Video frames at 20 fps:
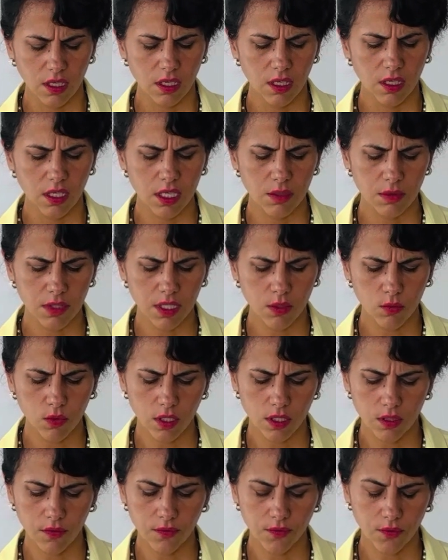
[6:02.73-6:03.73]
Give me the
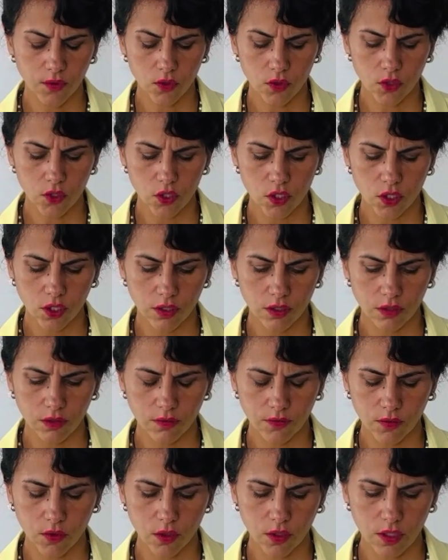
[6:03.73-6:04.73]
wheel of fortune
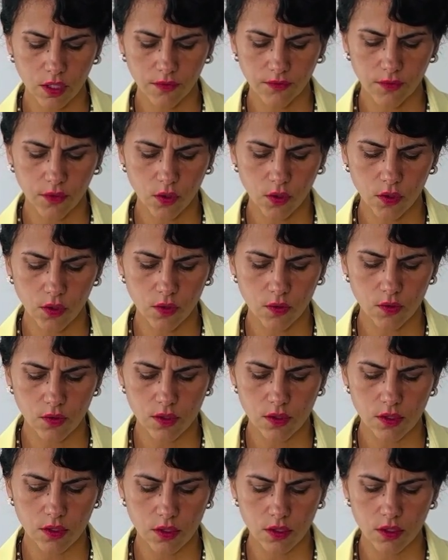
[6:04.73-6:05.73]
for the
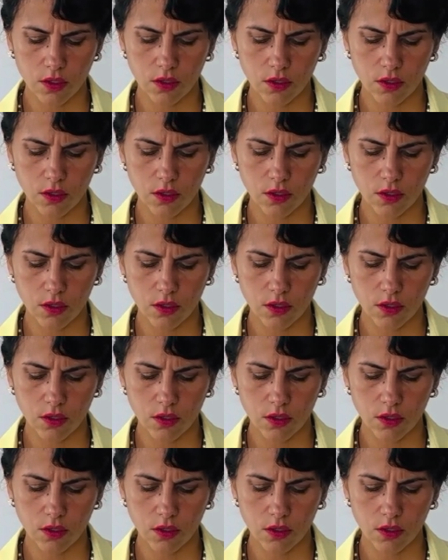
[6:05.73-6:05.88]
focus.